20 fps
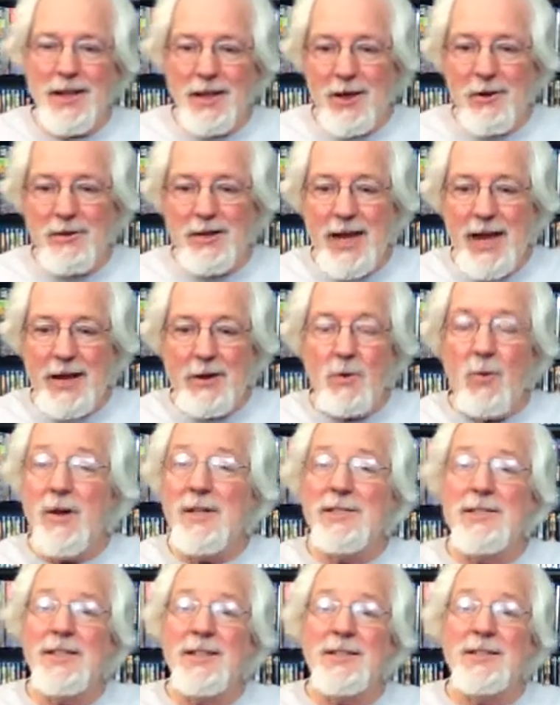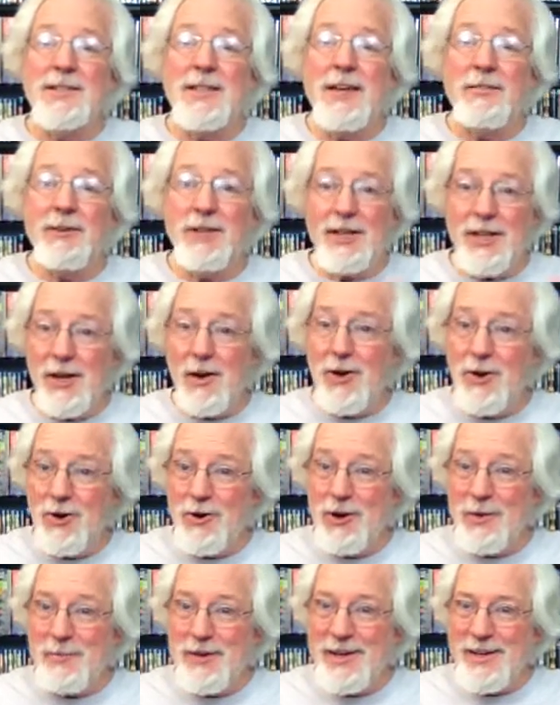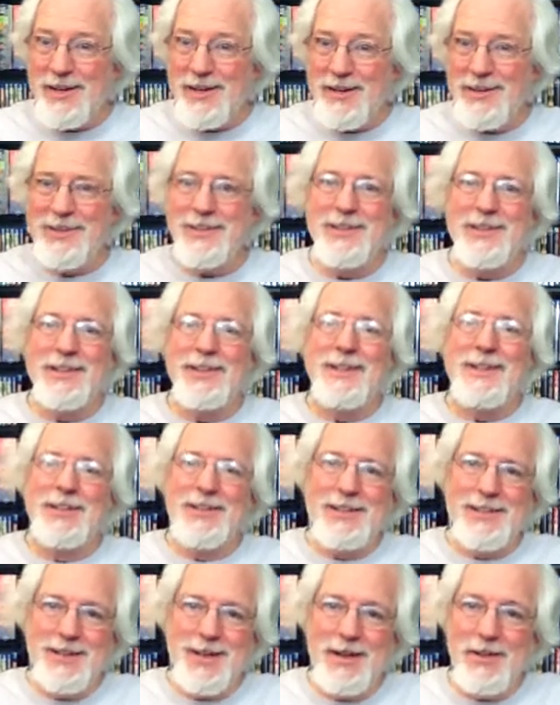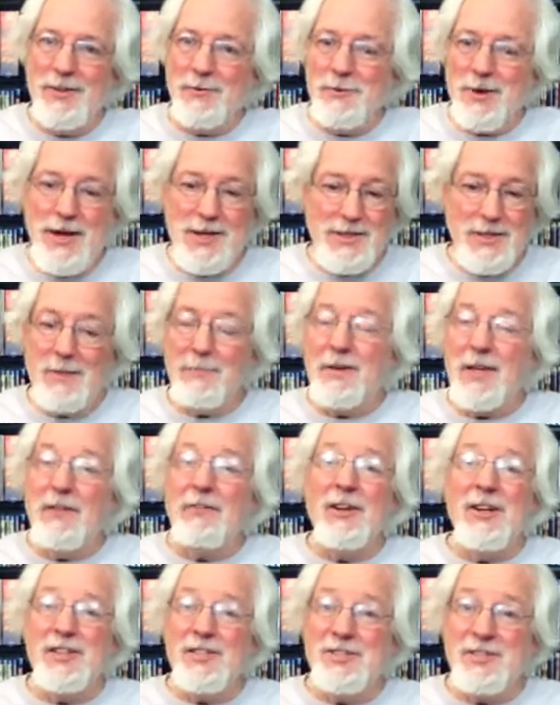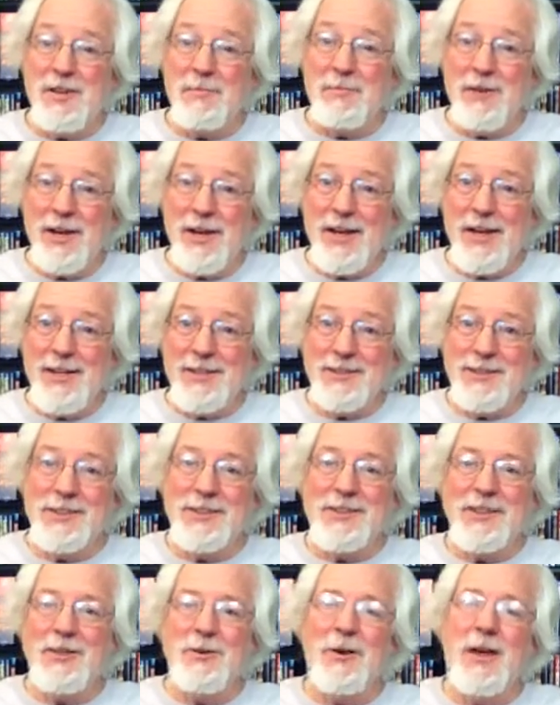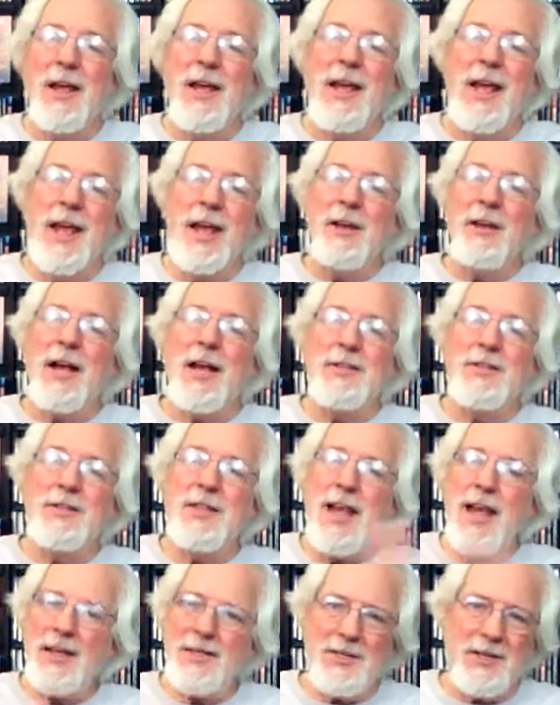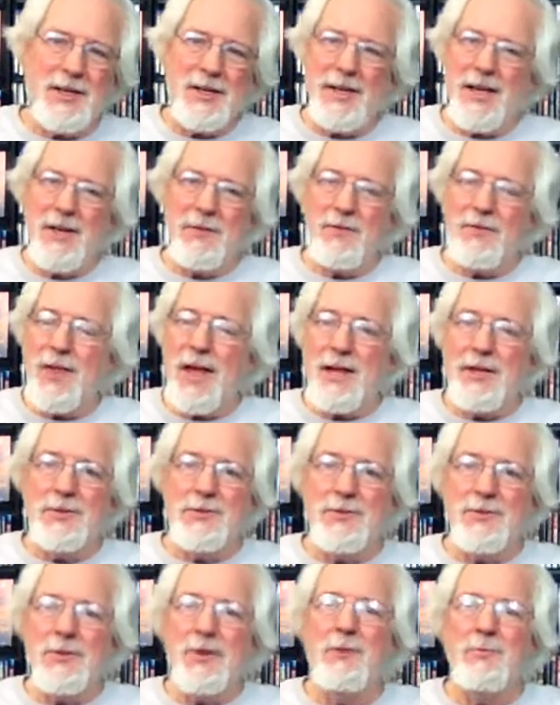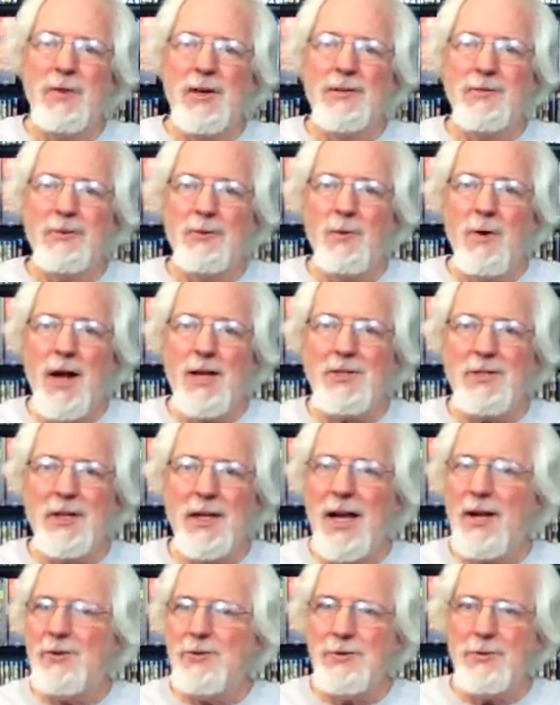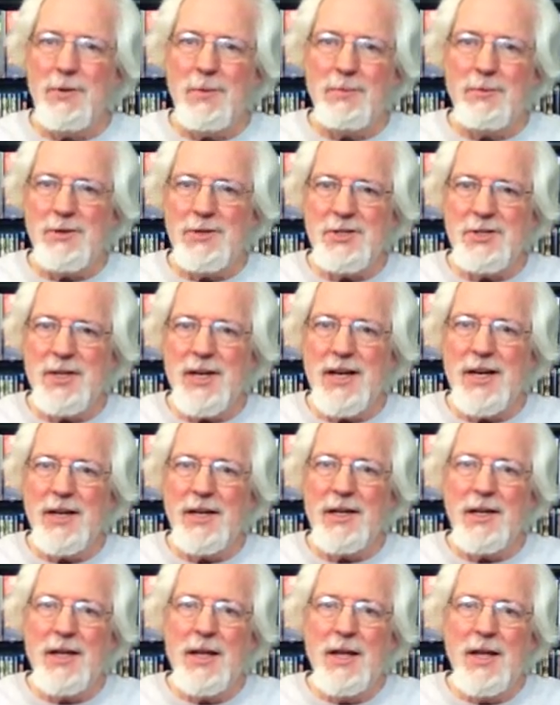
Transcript: okay, 167, get a hold of me. Otherwise, I'm giving it to somebody else. So, hey, you guys, thanks again. Thank you so much for watching. I do appreciate it.